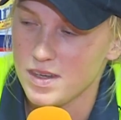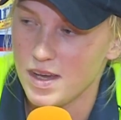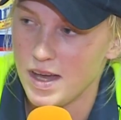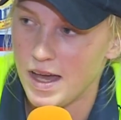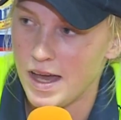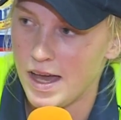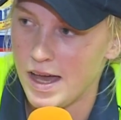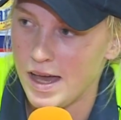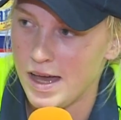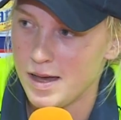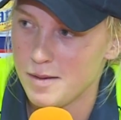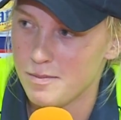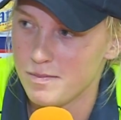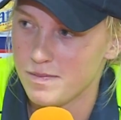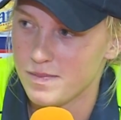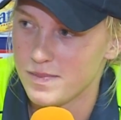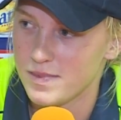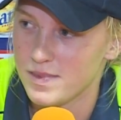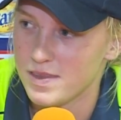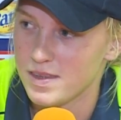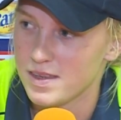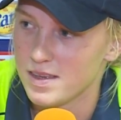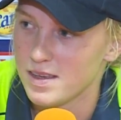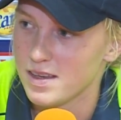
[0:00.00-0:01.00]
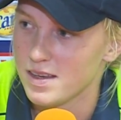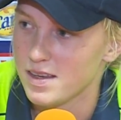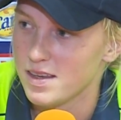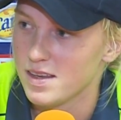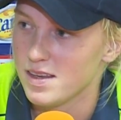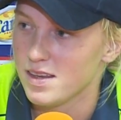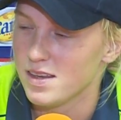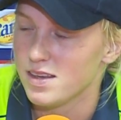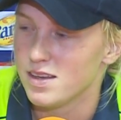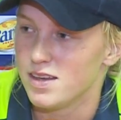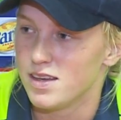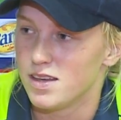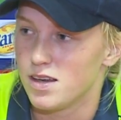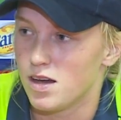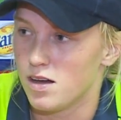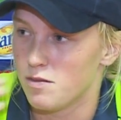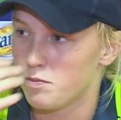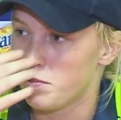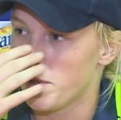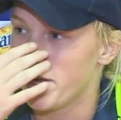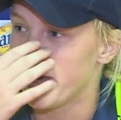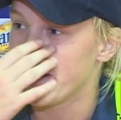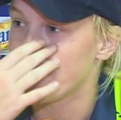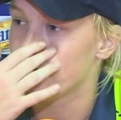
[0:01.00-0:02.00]
I
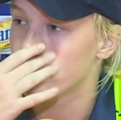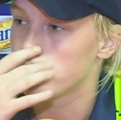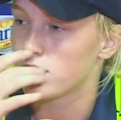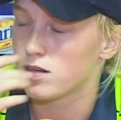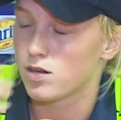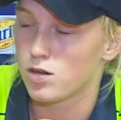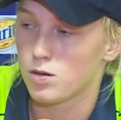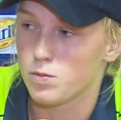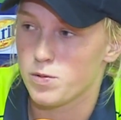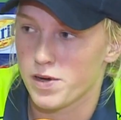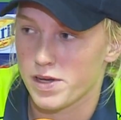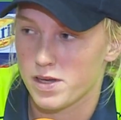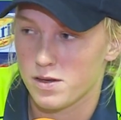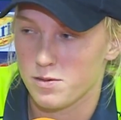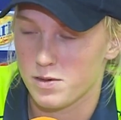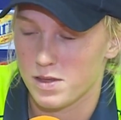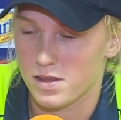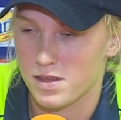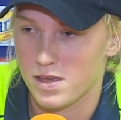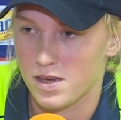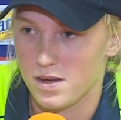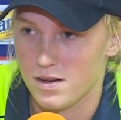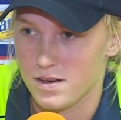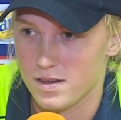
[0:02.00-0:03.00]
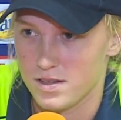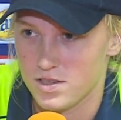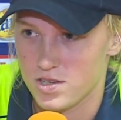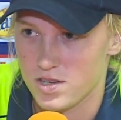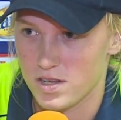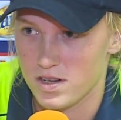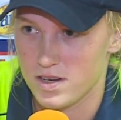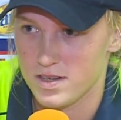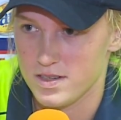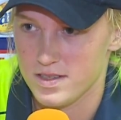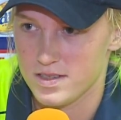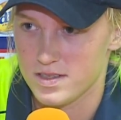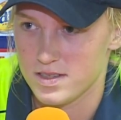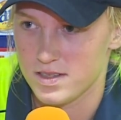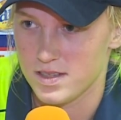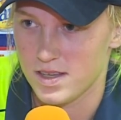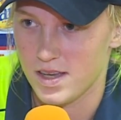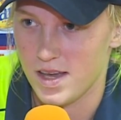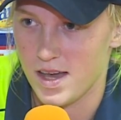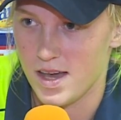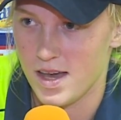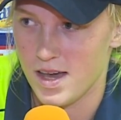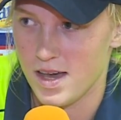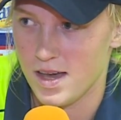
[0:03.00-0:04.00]
play club cricket with Kira and Shillers,
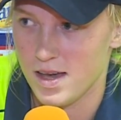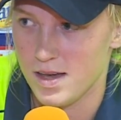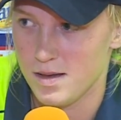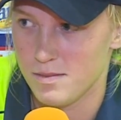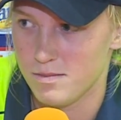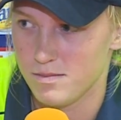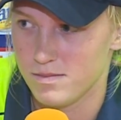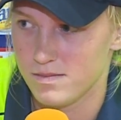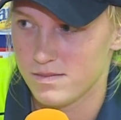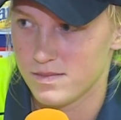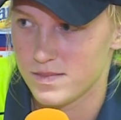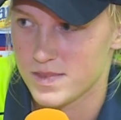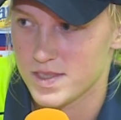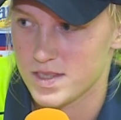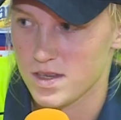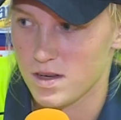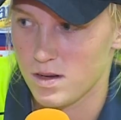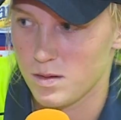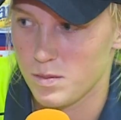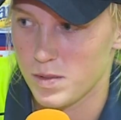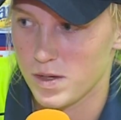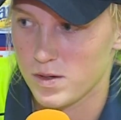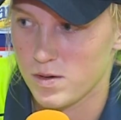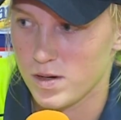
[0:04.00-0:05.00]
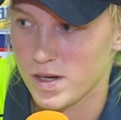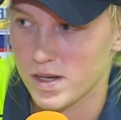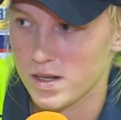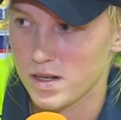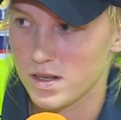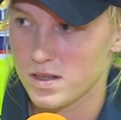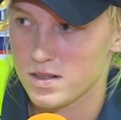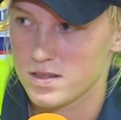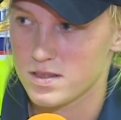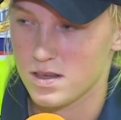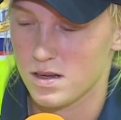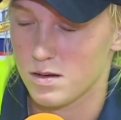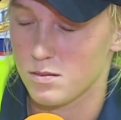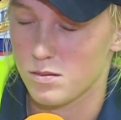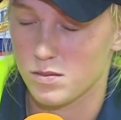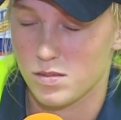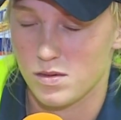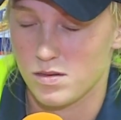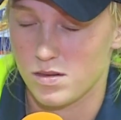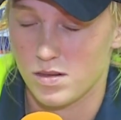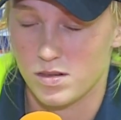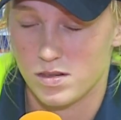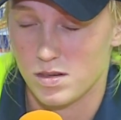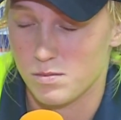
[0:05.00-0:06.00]
so I'll be quite close. I'm
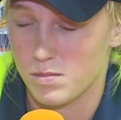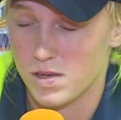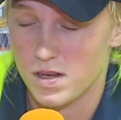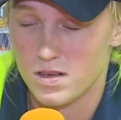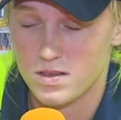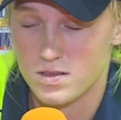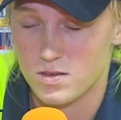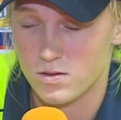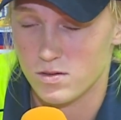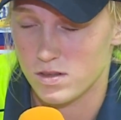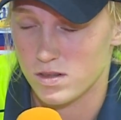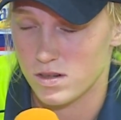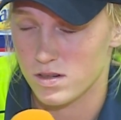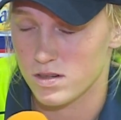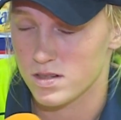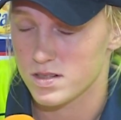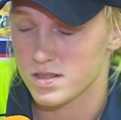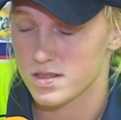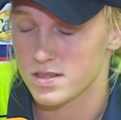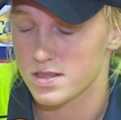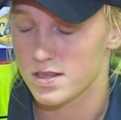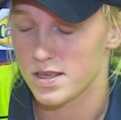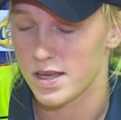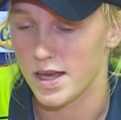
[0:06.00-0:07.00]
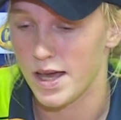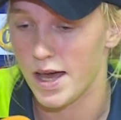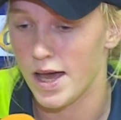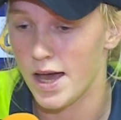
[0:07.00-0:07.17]
close to all the girls.